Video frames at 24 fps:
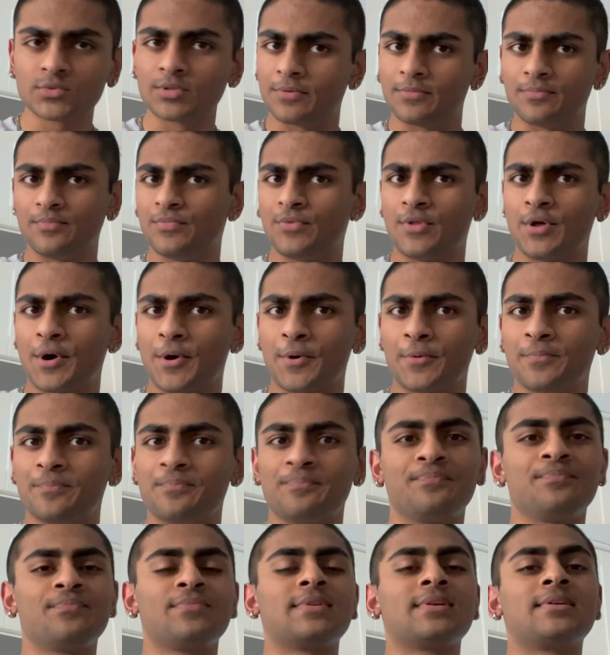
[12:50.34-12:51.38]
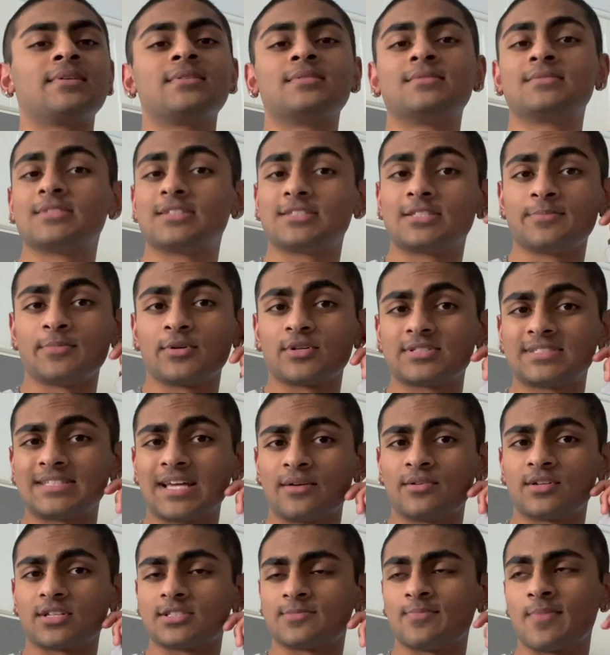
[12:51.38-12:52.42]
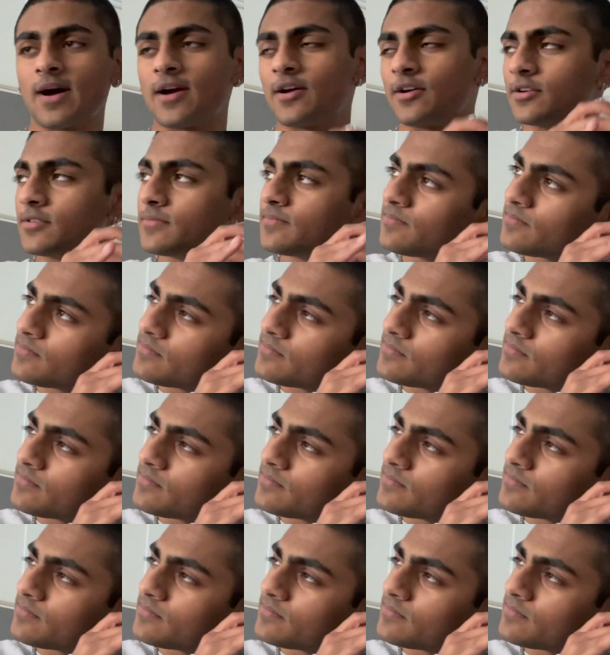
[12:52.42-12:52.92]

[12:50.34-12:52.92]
No. Does the milk sound expired?